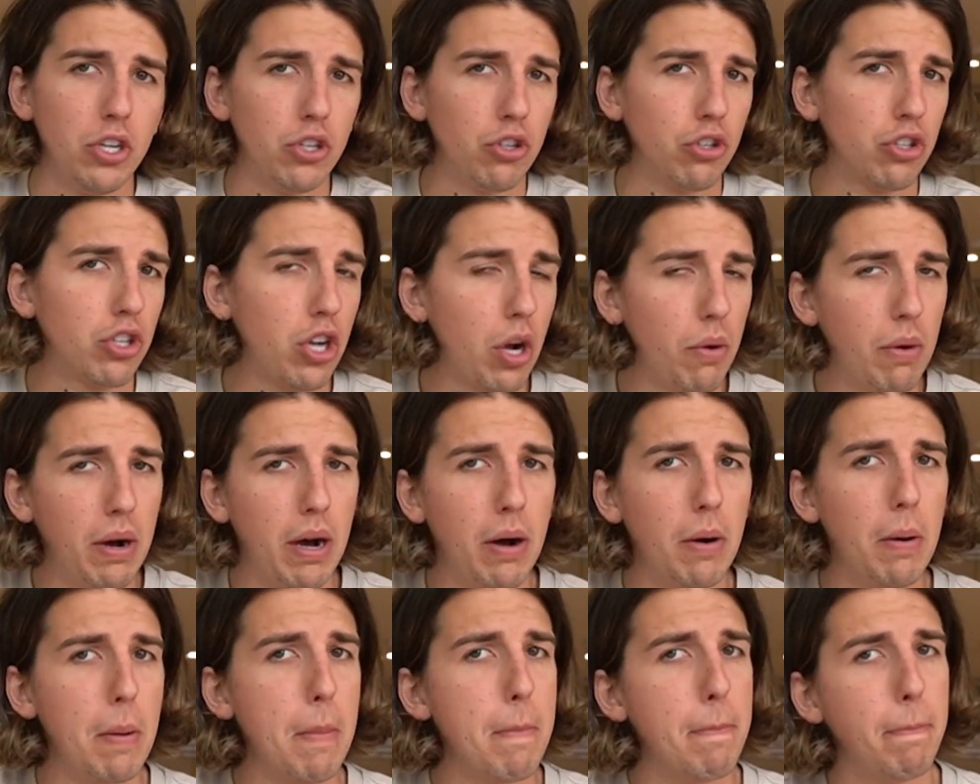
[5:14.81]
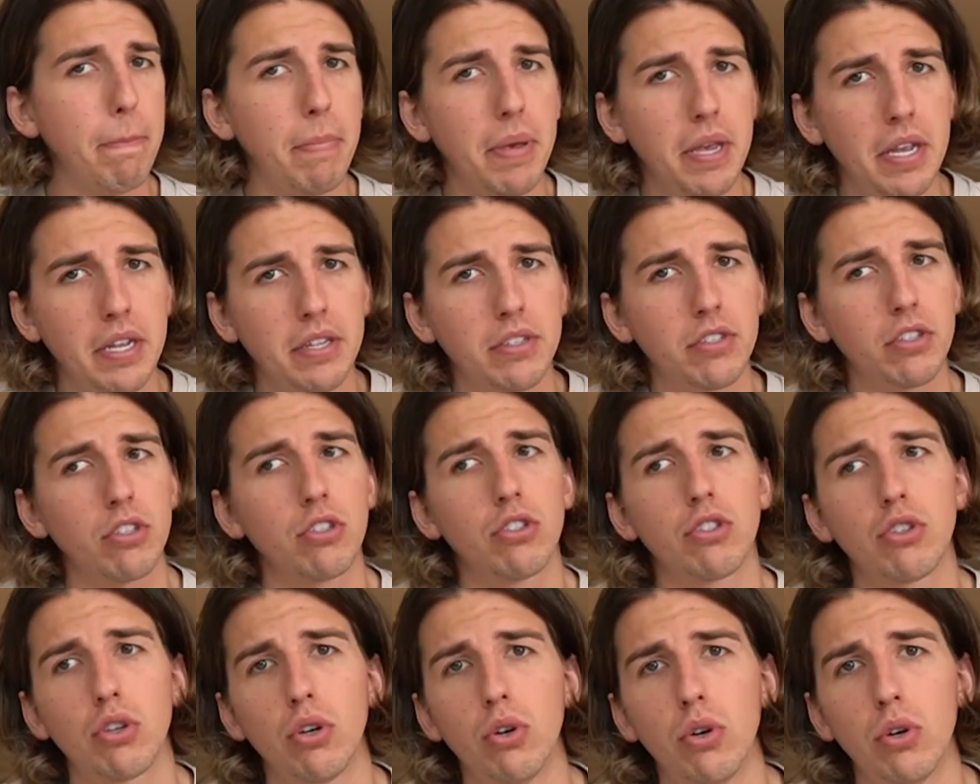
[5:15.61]
Just go out, meet,
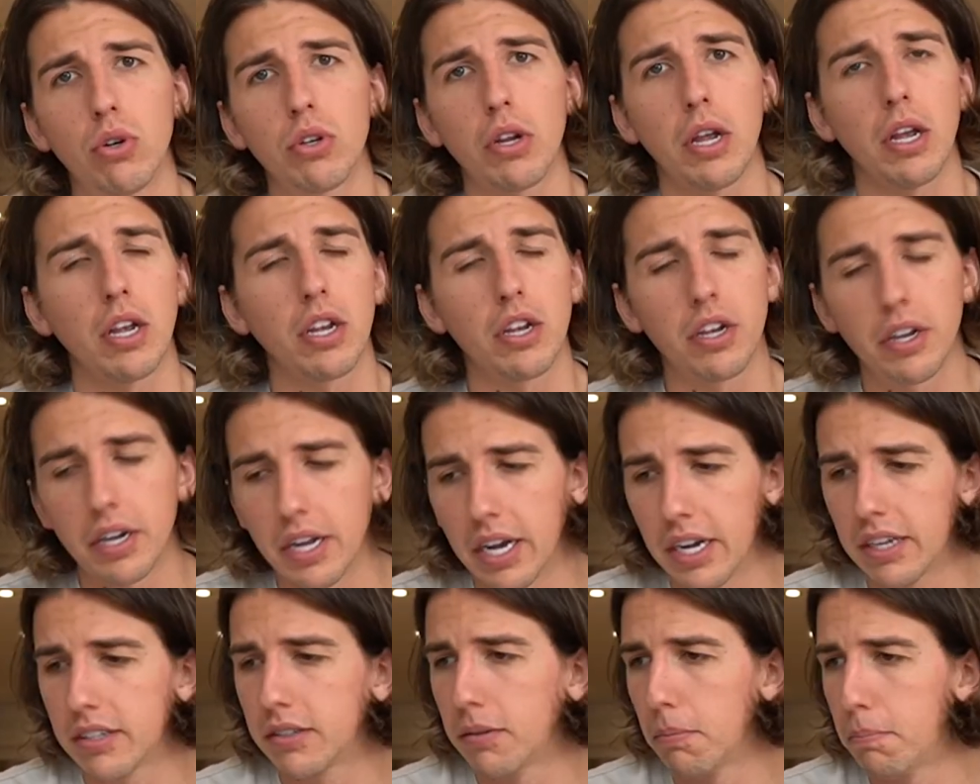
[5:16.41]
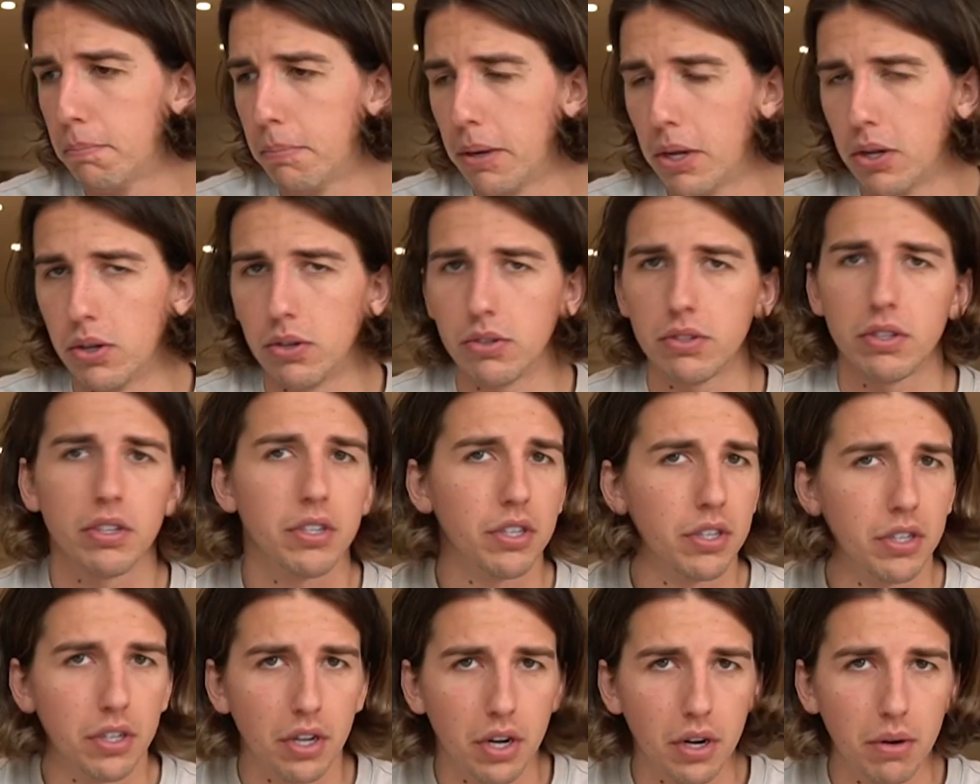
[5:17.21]
talk, connect, build,
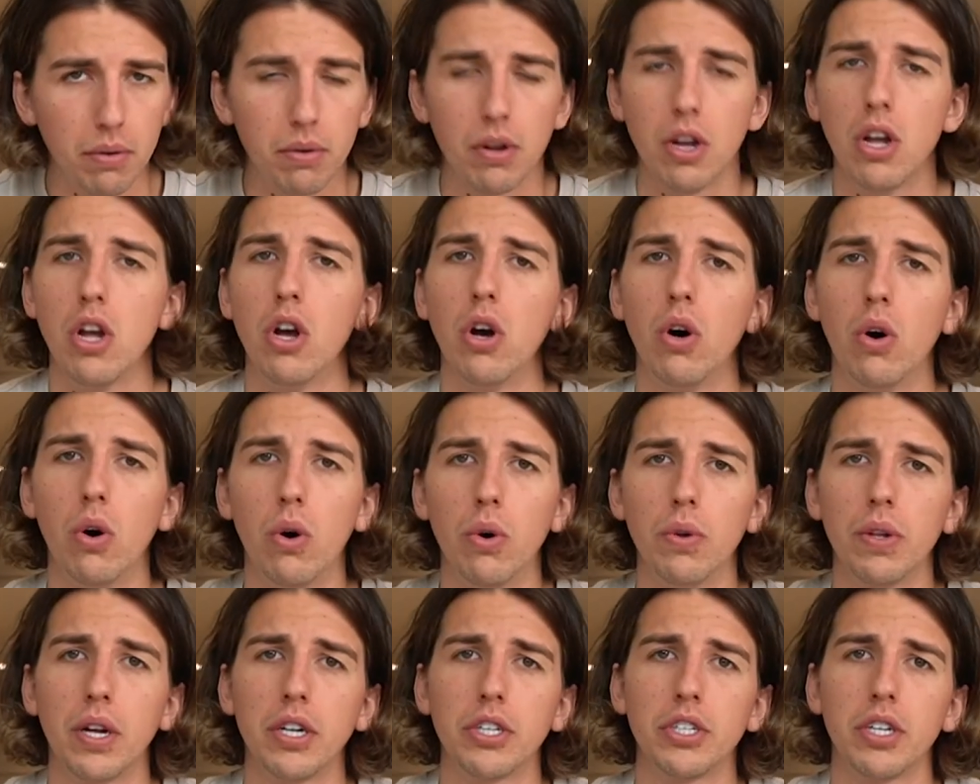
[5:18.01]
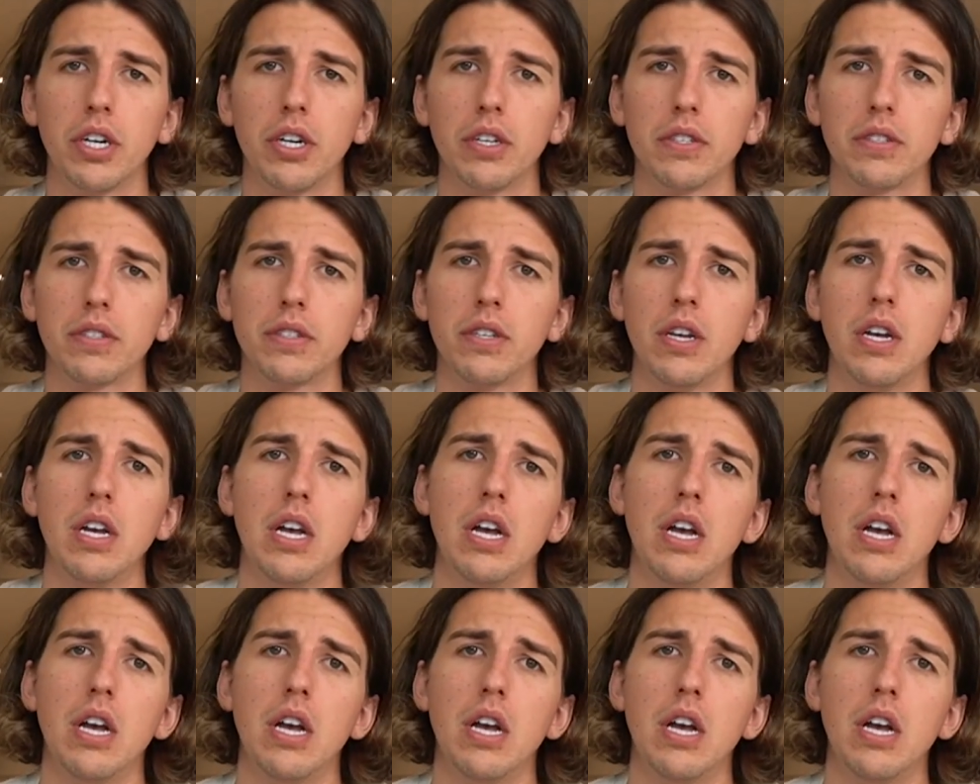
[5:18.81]
you know, all that jazz.